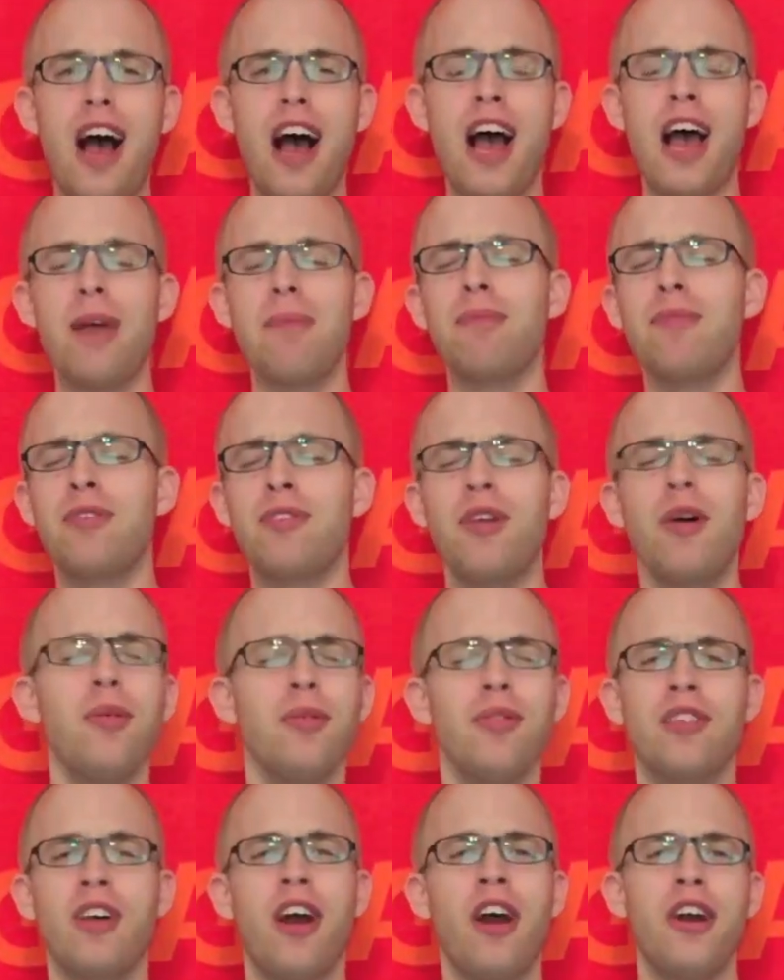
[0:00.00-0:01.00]
I'm so
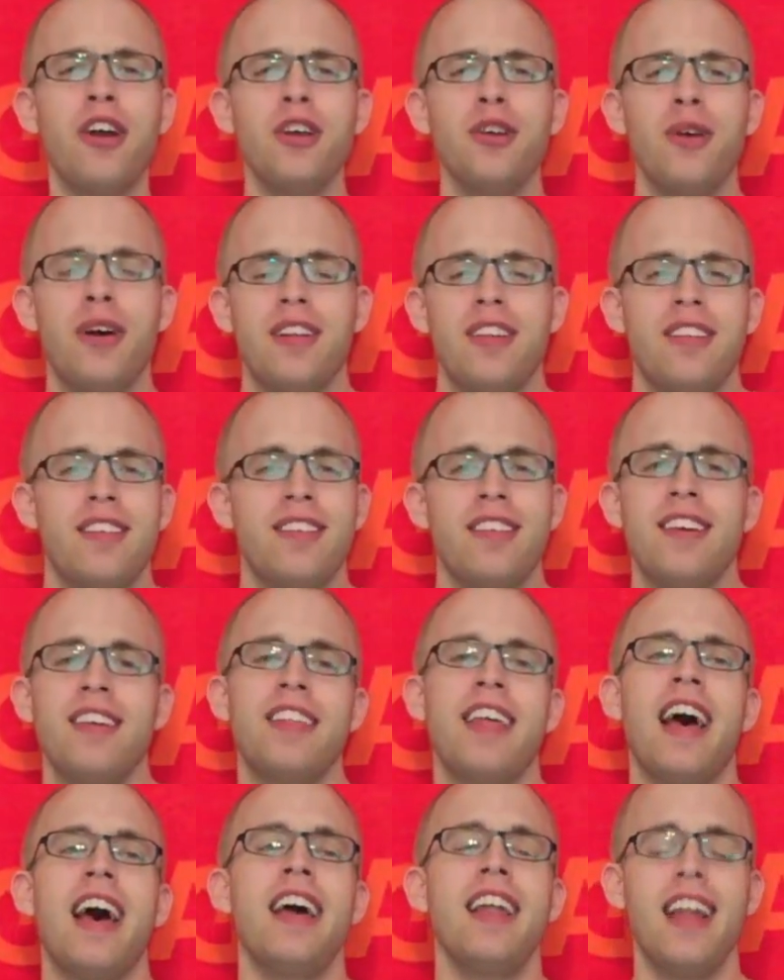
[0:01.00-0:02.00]
sorry you had to see
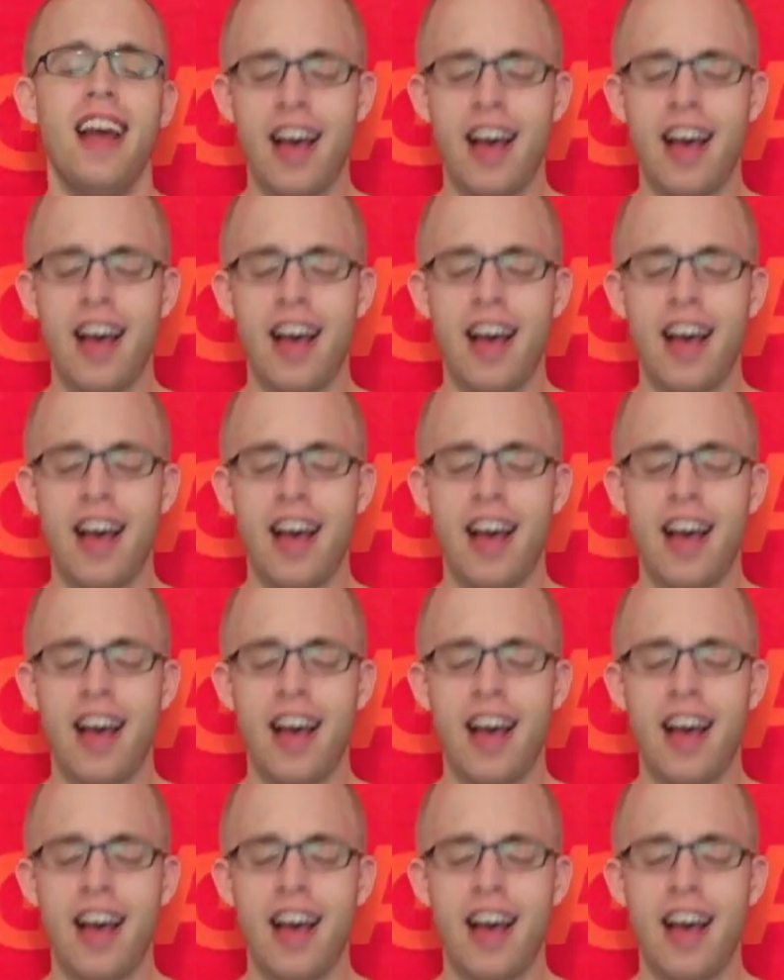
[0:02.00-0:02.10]
that.